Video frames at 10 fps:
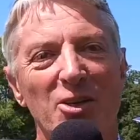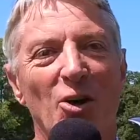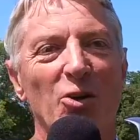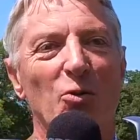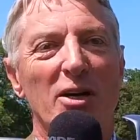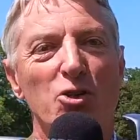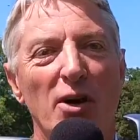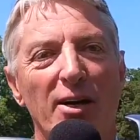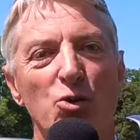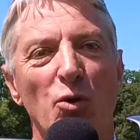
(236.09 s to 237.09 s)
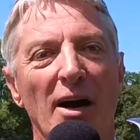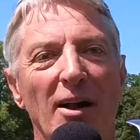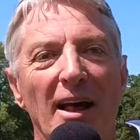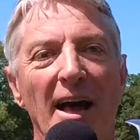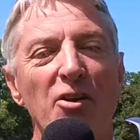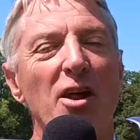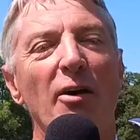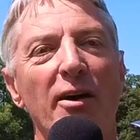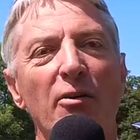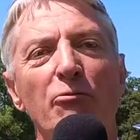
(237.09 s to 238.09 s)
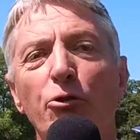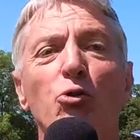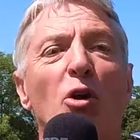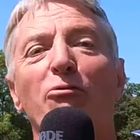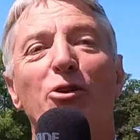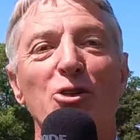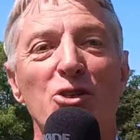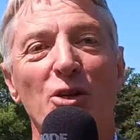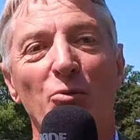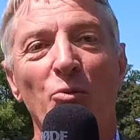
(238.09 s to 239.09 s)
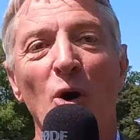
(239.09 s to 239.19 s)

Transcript: on the racetrack as well, and knowing in full confidence that